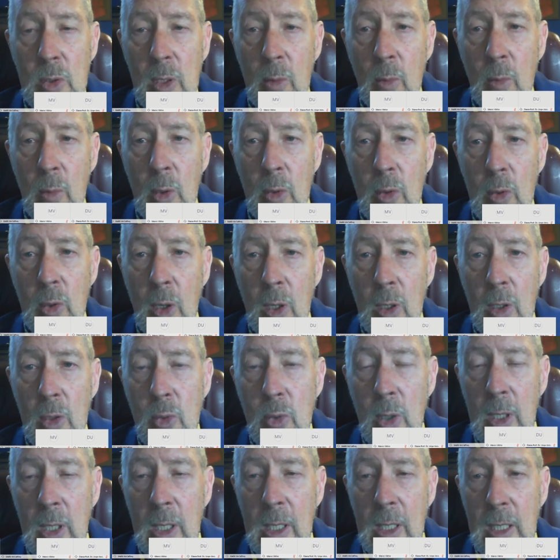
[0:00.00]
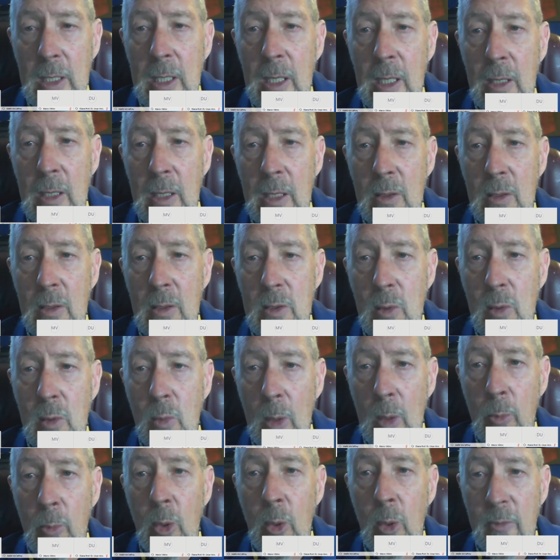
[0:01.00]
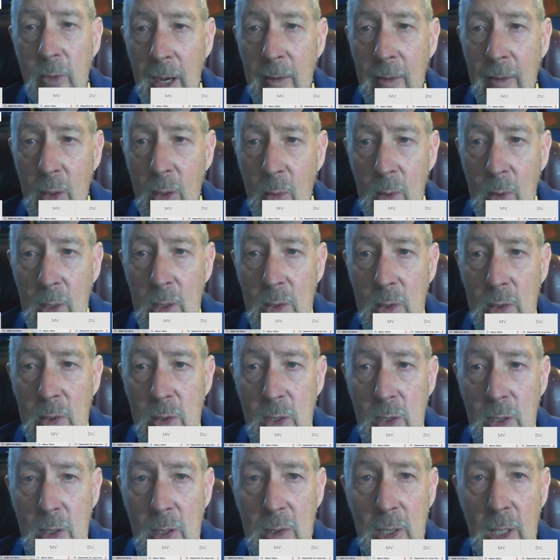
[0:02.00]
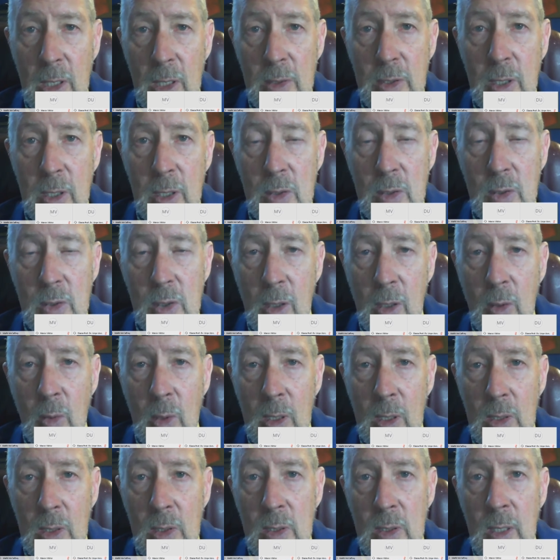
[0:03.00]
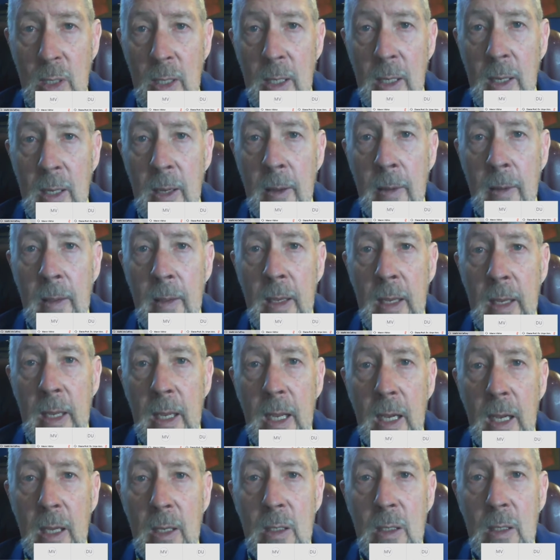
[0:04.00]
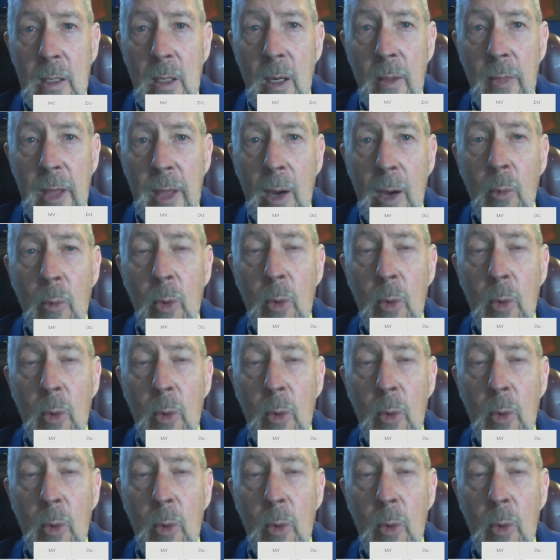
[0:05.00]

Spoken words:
that we were going to try to get down to 1.5 degrees Celsius increase. And that would